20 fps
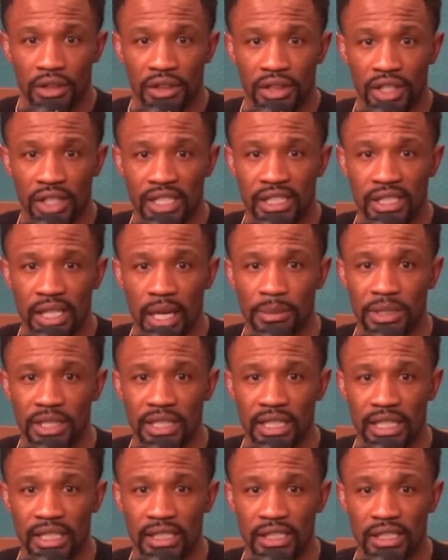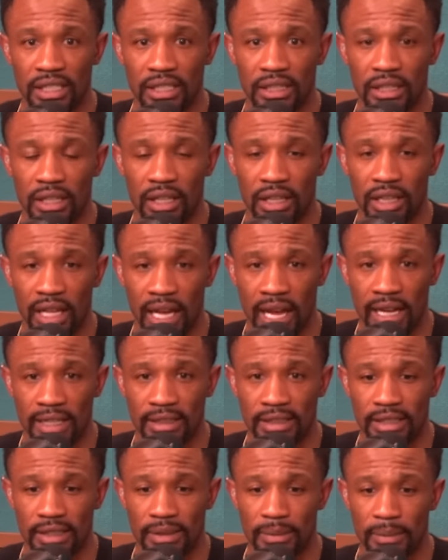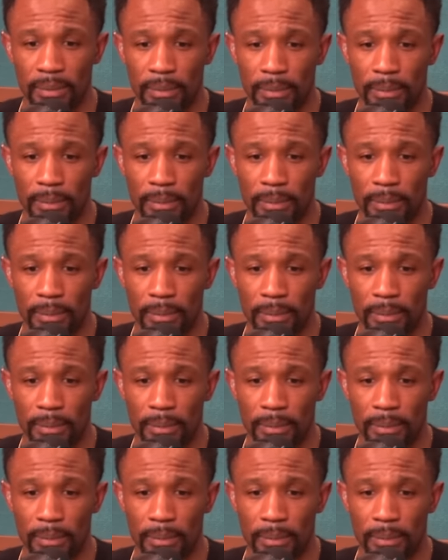the assumption is that